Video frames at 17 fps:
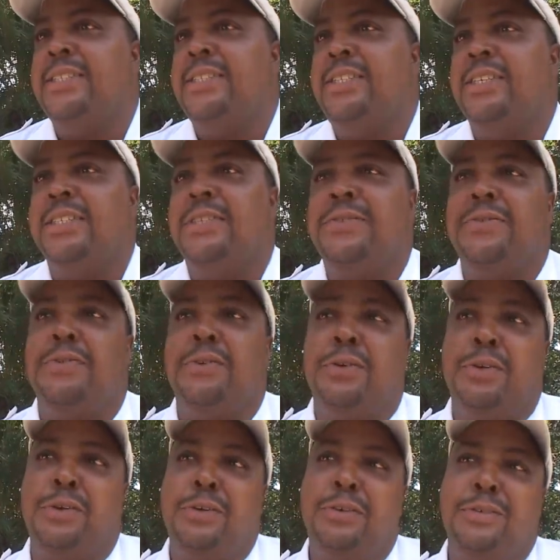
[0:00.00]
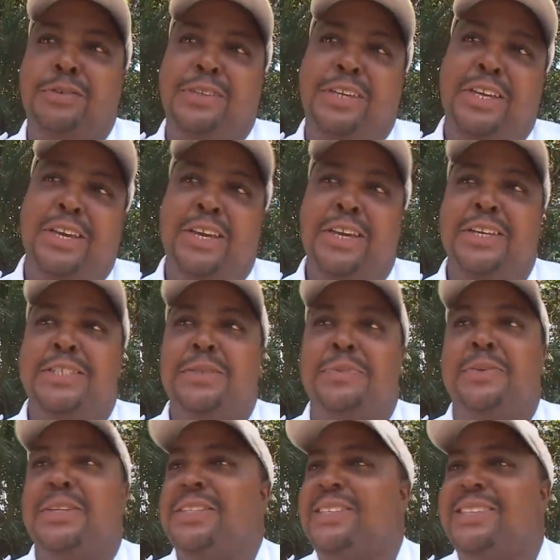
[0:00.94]
is just for kids,
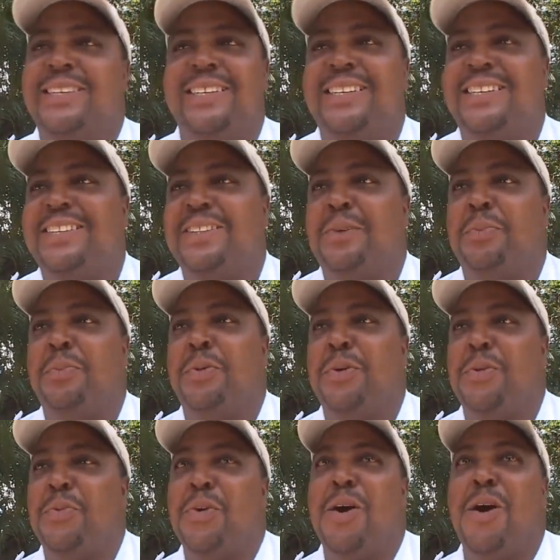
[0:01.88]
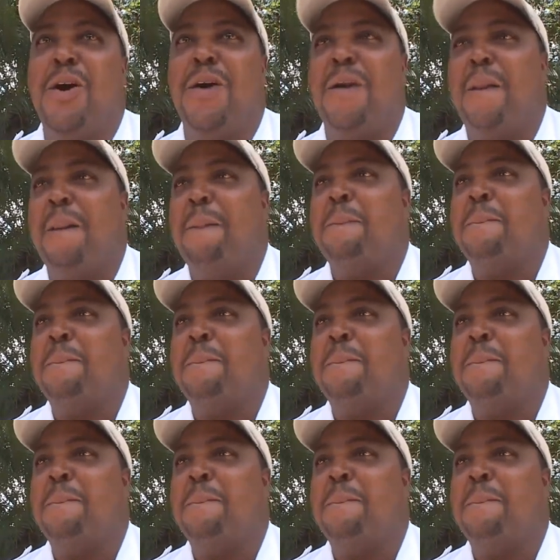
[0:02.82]
but they're pretty wrong.